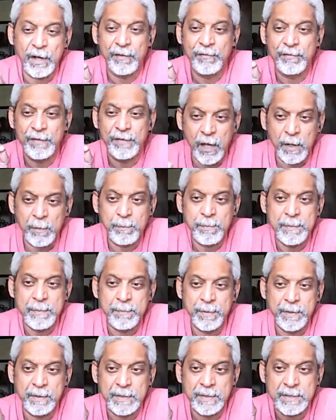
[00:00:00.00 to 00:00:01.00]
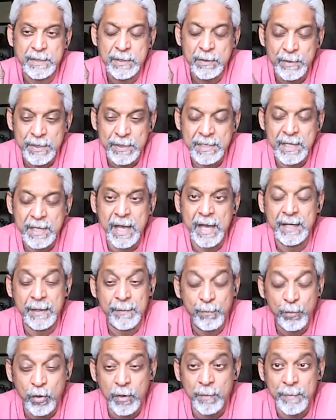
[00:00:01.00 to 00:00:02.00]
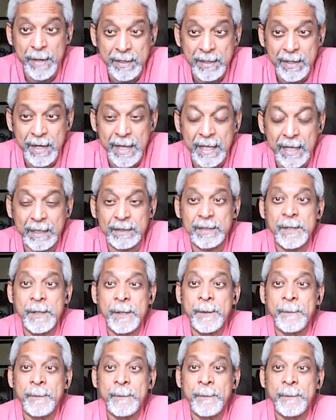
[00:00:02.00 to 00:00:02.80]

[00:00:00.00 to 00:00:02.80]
of young people's suicide and poor mental health